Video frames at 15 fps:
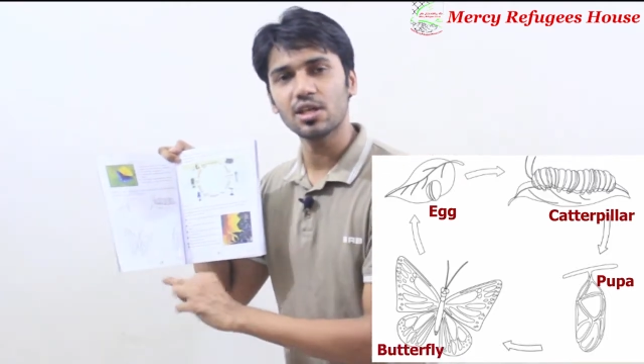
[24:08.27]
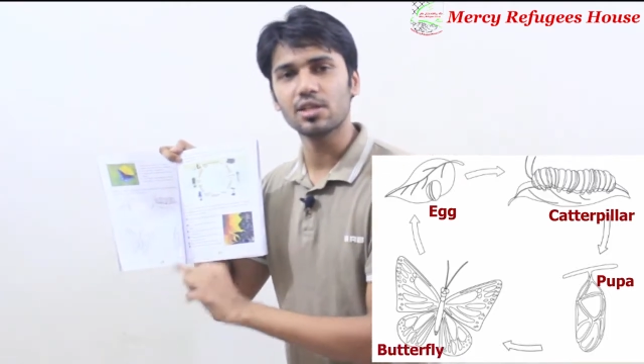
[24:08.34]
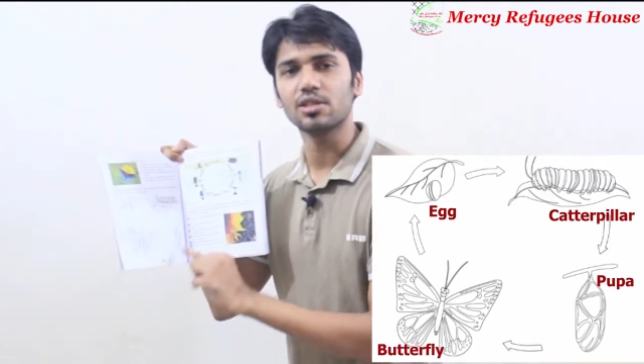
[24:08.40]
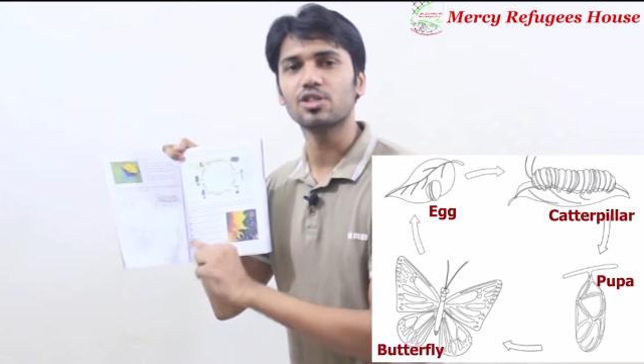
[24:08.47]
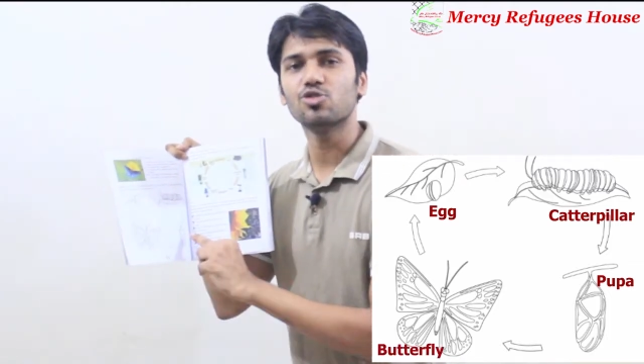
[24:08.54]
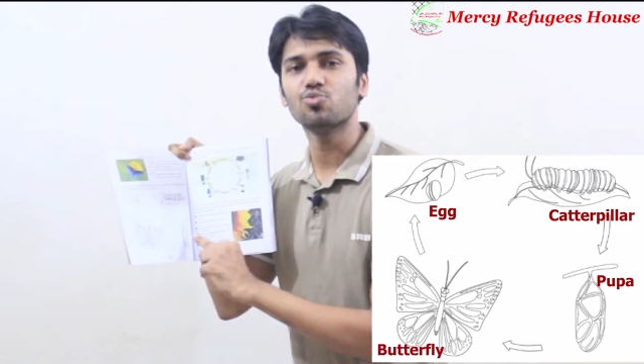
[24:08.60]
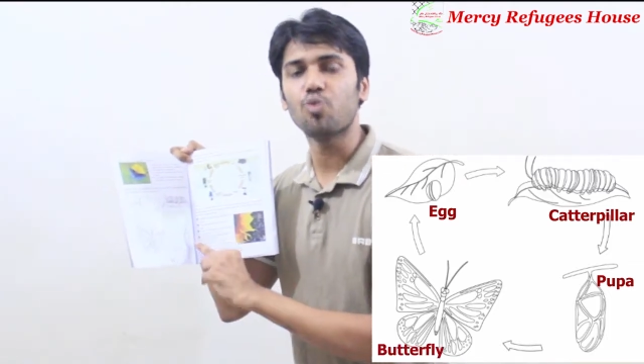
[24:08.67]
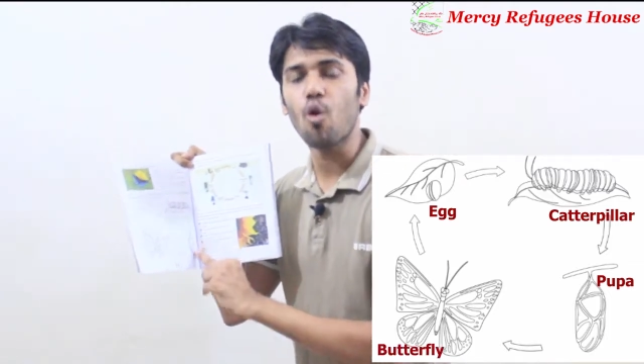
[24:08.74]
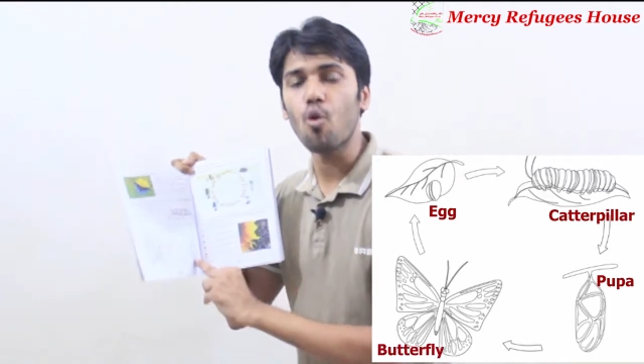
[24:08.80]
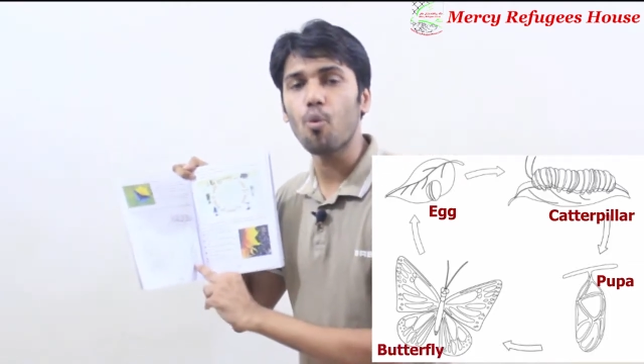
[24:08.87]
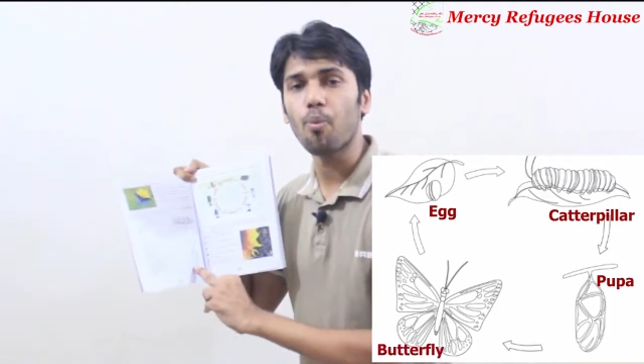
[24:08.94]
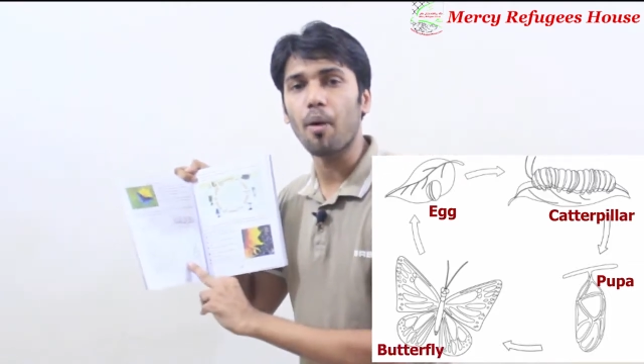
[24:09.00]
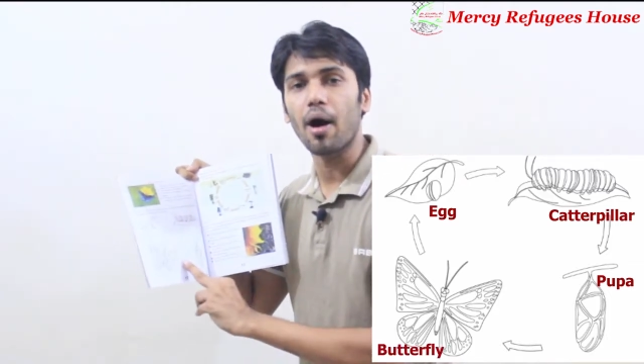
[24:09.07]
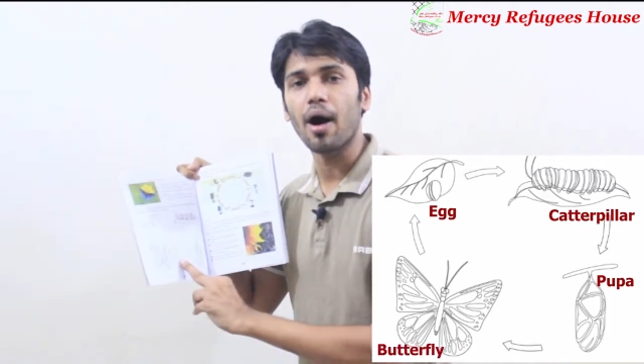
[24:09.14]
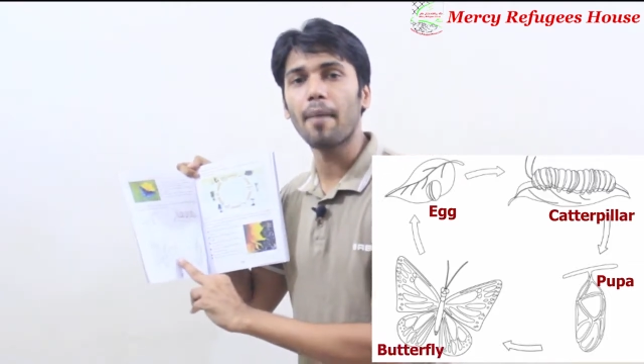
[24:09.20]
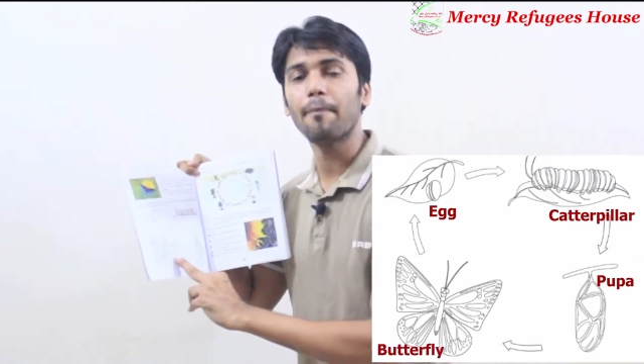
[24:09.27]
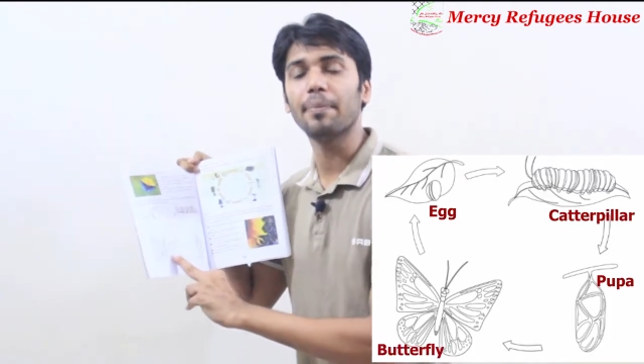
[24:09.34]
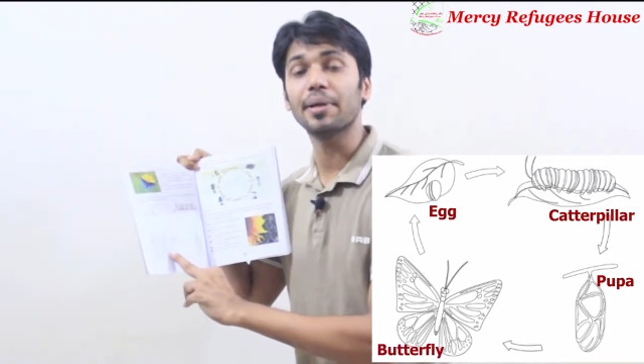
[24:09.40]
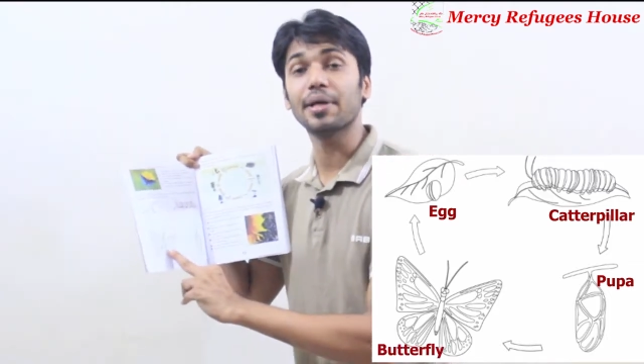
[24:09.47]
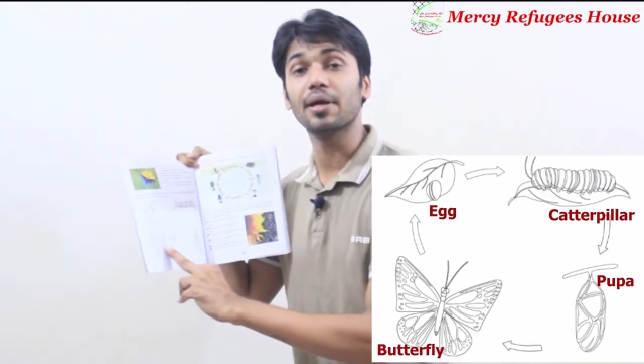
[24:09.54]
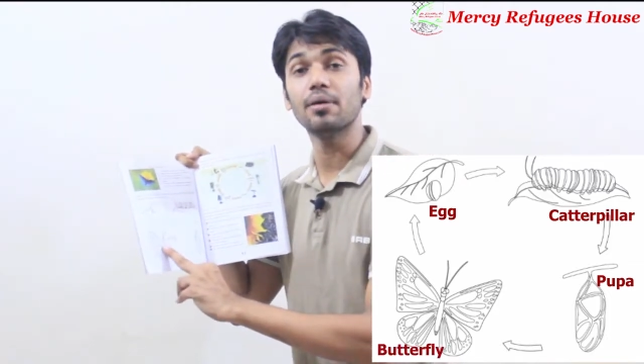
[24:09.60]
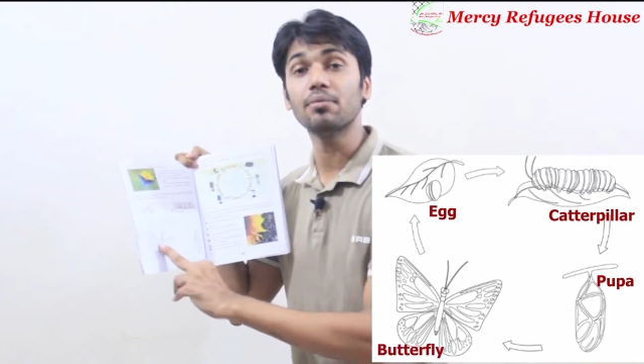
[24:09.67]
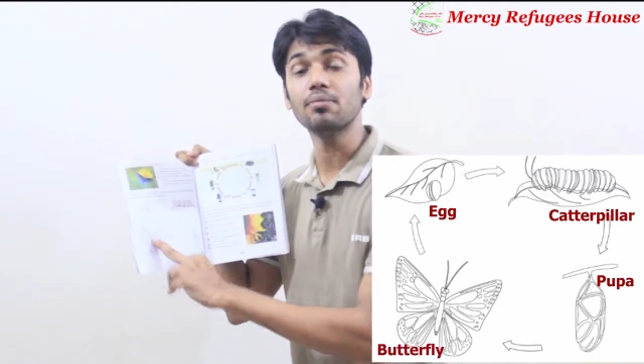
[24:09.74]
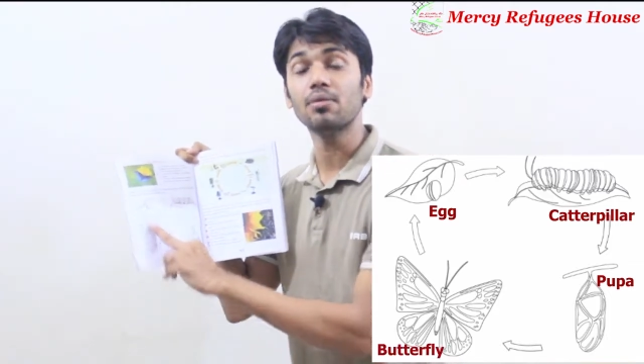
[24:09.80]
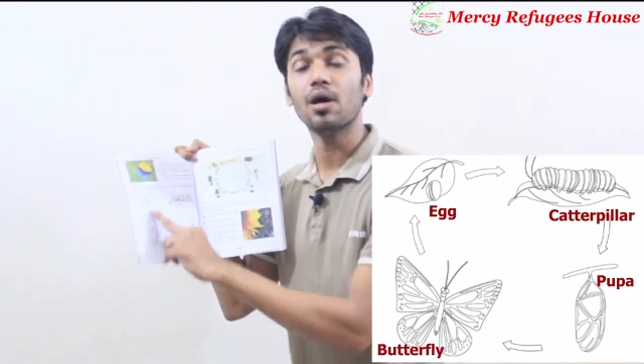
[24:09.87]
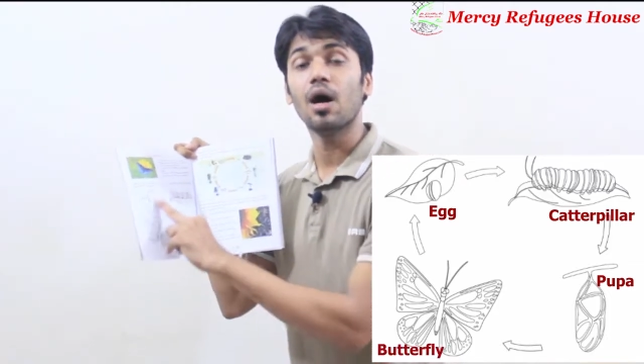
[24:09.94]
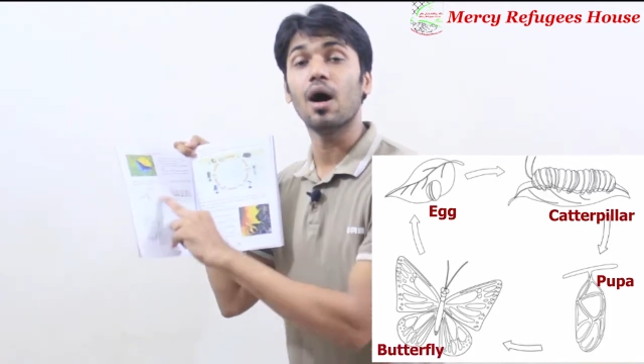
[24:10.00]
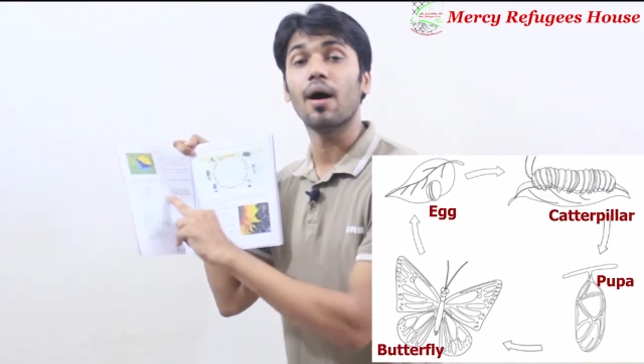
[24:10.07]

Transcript: This pupa became